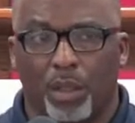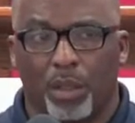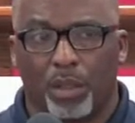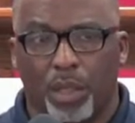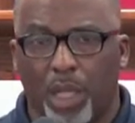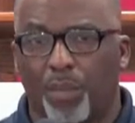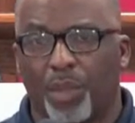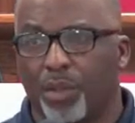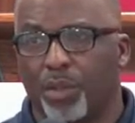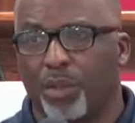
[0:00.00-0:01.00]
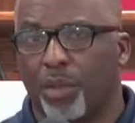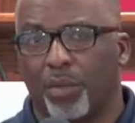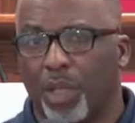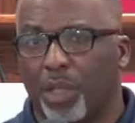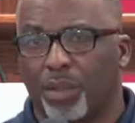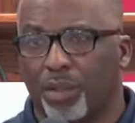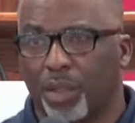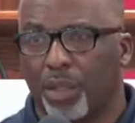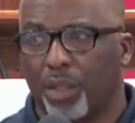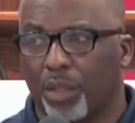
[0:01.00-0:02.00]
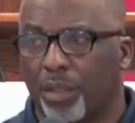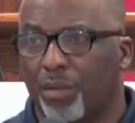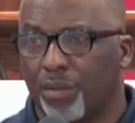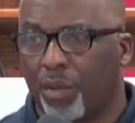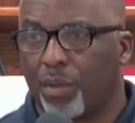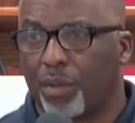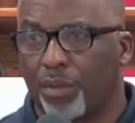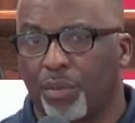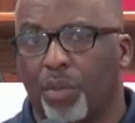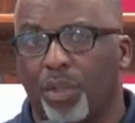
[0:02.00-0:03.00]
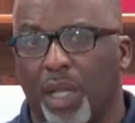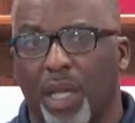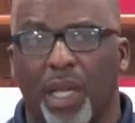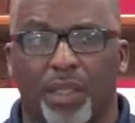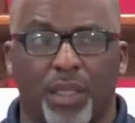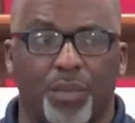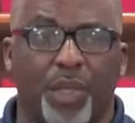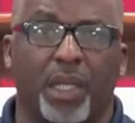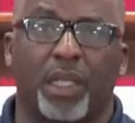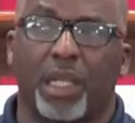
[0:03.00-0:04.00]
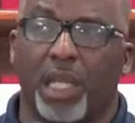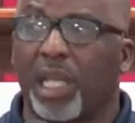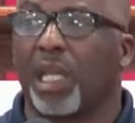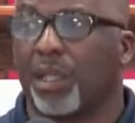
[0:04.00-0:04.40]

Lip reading: Demons don't necessarily convulge and roll their eyes at the back of their head.